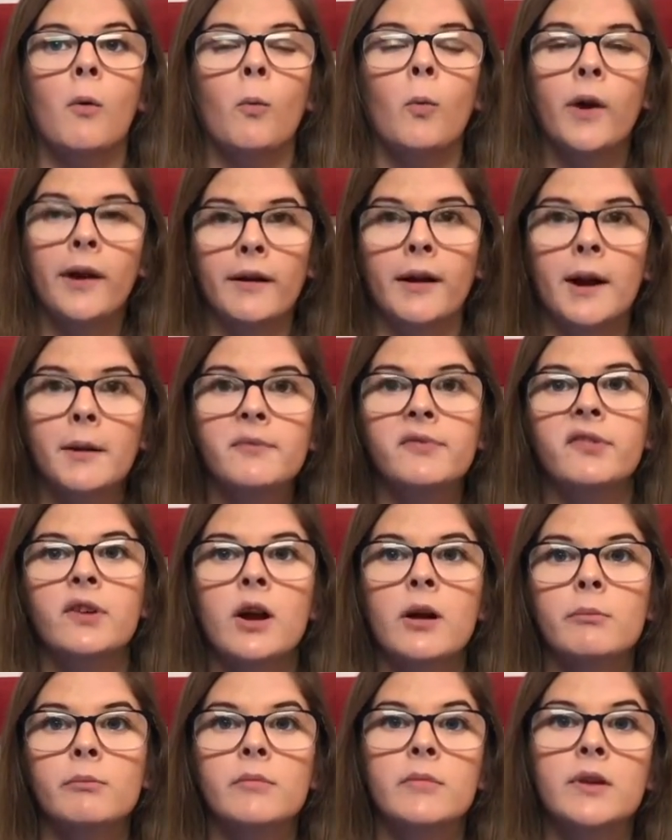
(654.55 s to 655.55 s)
Where I'm
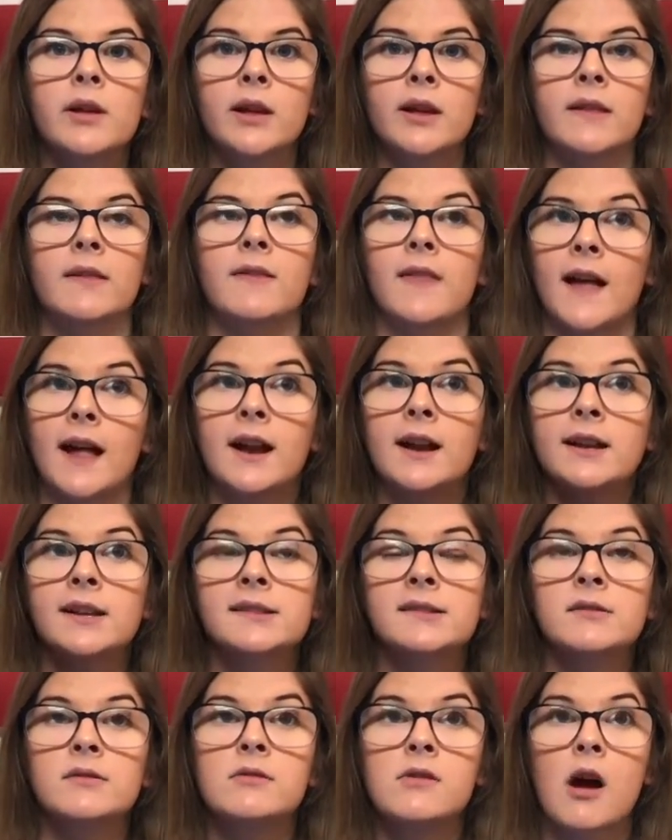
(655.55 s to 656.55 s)
from, that
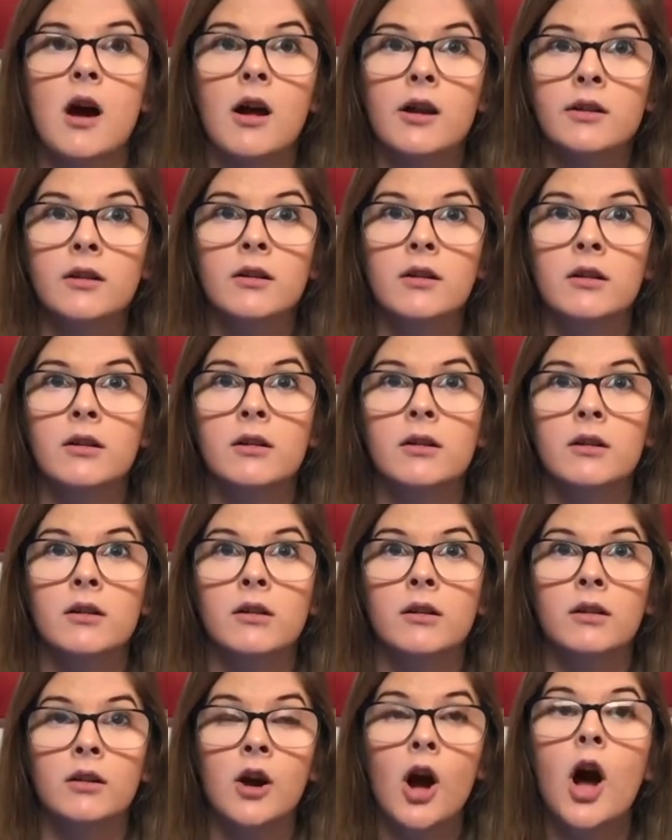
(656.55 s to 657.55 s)
is not
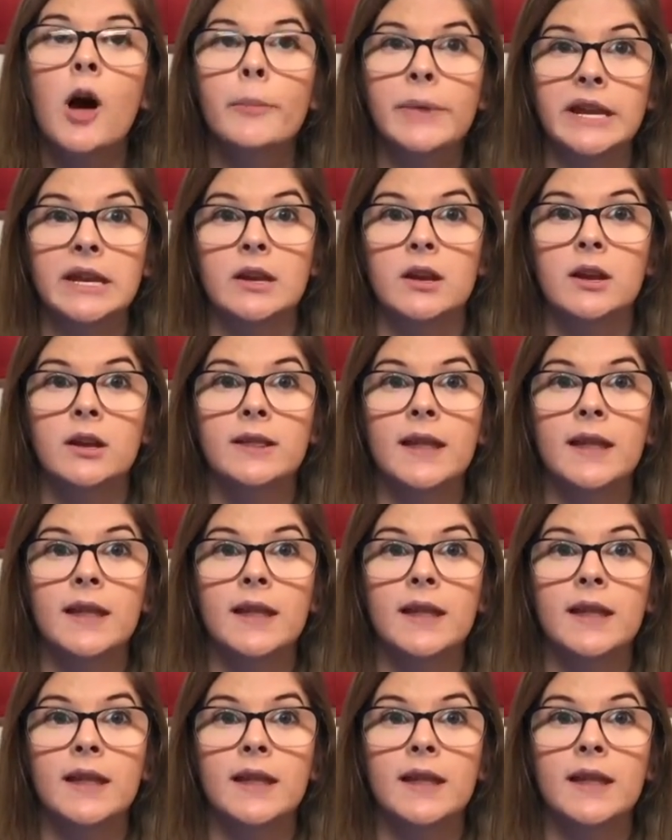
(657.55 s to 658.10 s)
common.